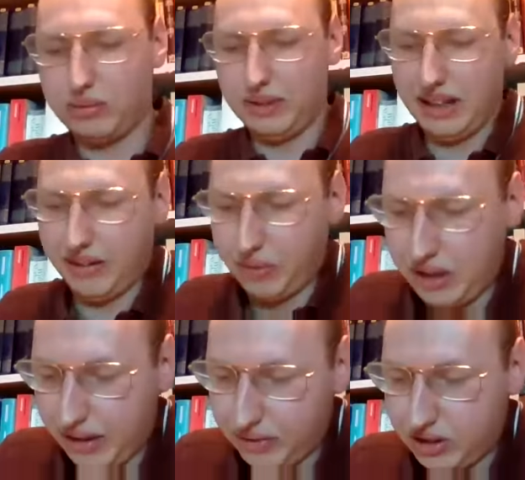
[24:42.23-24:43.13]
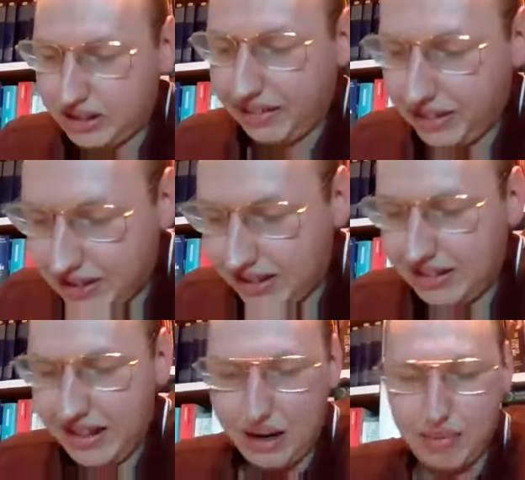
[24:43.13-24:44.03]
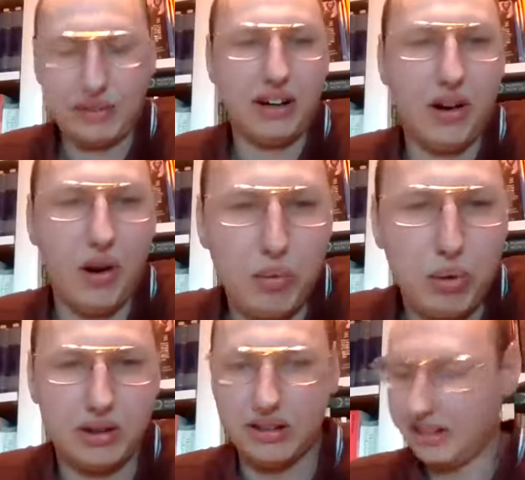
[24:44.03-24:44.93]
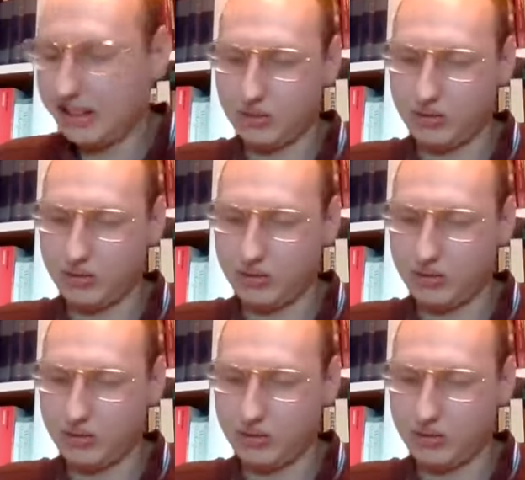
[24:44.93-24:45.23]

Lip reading: mean they would have to seriously think about their own politics,